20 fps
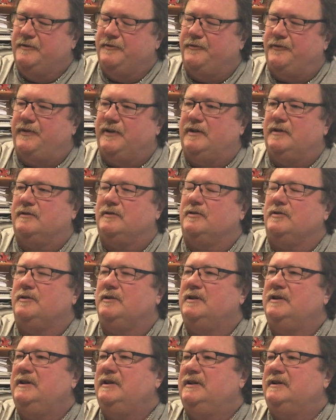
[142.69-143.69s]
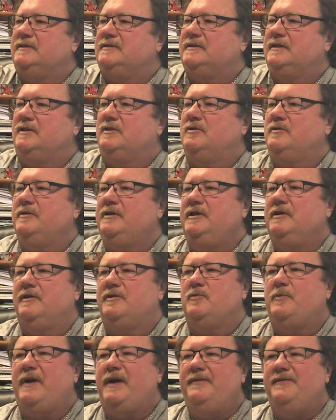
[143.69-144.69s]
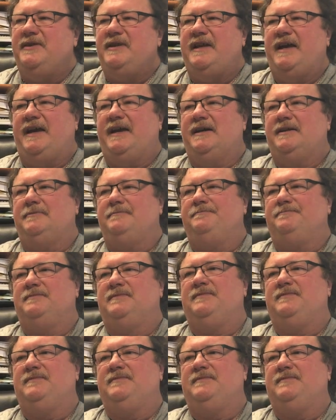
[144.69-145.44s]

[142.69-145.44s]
filler hole. So, you know, the Wavian can.